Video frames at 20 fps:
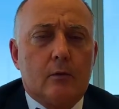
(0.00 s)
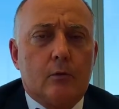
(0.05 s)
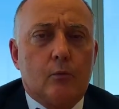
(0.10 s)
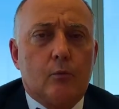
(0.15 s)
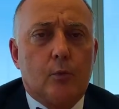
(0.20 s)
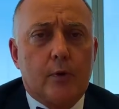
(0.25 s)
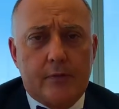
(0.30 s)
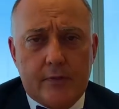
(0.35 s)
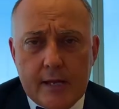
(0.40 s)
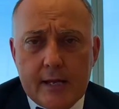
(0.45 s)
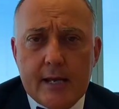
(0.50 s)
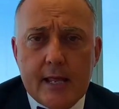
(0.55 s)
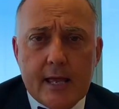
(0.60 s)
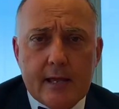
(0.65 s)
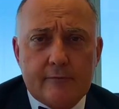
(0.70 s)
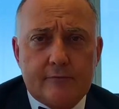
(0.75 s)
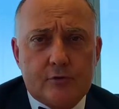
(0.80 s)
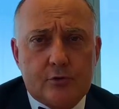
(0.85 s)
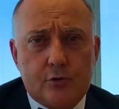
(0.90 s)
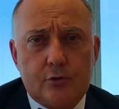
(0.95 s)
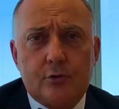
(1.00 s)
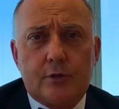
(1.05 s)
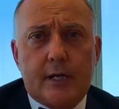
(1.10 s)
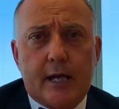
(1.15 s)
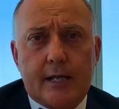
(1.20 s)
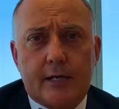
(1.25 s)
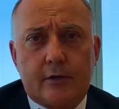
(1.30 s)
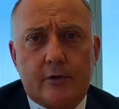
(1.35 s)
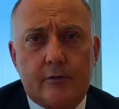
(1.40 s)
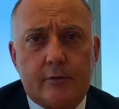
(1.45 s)
We then have 2
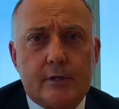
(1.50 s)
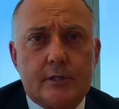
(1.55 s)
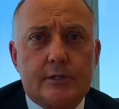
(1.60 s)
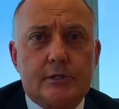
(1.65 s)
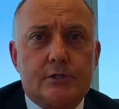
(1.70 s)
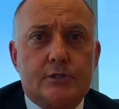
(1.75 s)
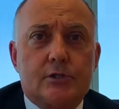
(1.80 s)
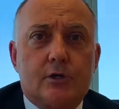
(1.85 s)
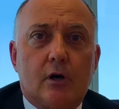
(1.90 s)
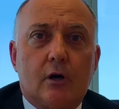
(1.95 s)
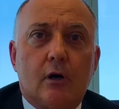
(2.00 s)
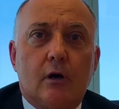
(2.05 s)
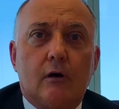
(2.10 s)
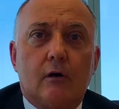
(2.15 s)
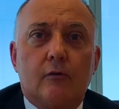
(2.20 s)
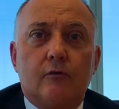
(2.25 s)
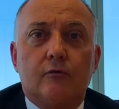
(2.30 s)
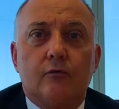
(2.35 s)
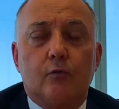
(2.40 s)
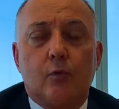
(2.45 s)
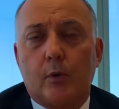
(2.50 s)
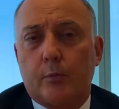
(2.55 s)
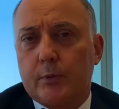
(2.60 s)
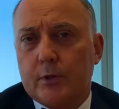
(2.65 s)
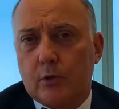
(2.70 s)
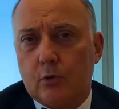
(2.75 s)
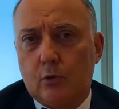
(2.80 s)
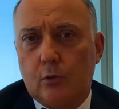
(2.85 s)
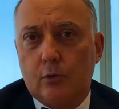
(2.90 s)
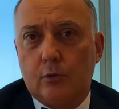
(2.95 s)
categories of what we
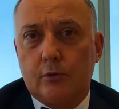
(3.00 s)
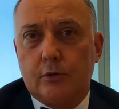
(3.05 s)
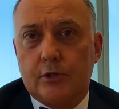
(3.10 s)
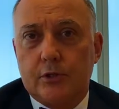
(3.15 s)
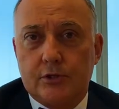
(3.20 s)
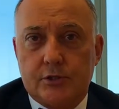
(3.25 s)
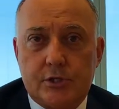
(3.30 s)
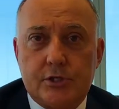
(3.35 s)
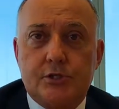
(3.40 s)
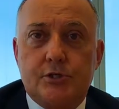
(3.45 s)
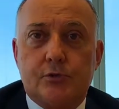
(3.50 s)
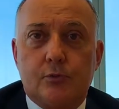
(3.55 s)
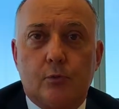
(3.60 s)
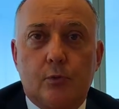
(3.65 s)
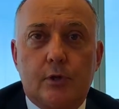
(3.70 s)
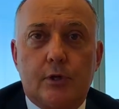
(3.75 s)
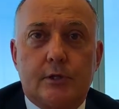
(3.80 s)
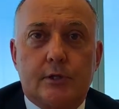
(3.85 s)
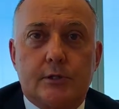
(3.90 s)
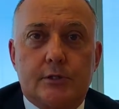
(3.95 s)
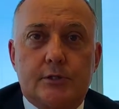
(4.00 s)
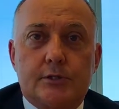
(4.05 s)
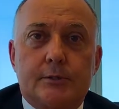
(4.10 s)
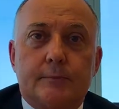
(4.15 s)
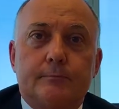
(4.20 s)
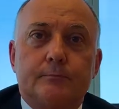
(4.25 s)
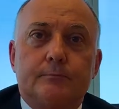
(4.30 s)
call contingent workers.